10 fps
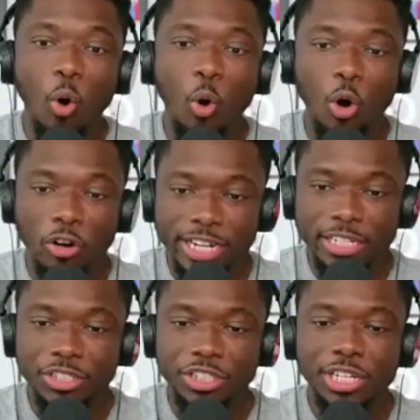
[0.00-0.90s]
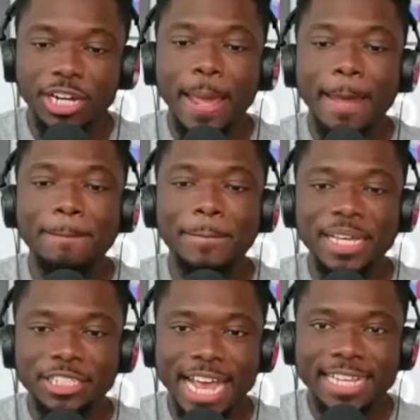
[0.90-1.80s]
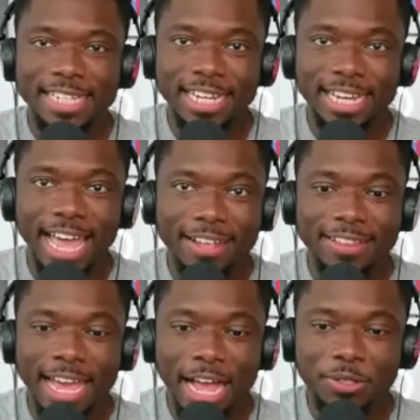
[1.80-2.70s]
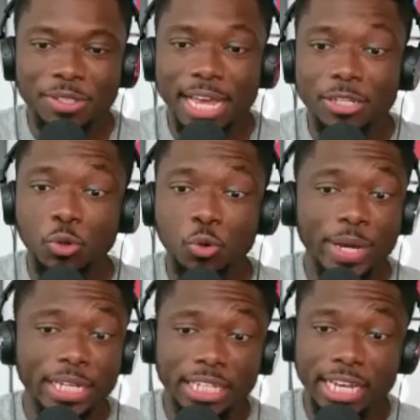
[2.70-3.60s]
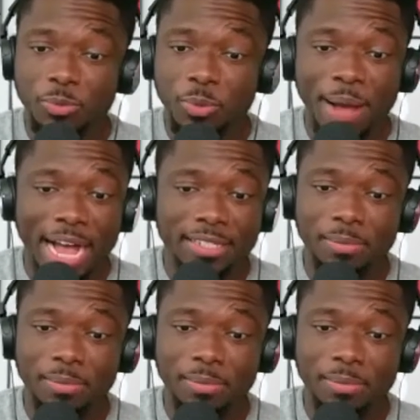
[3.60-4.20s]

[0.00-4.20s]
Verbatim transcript: orange bitch ass nigga out the house as quickly as we possibly.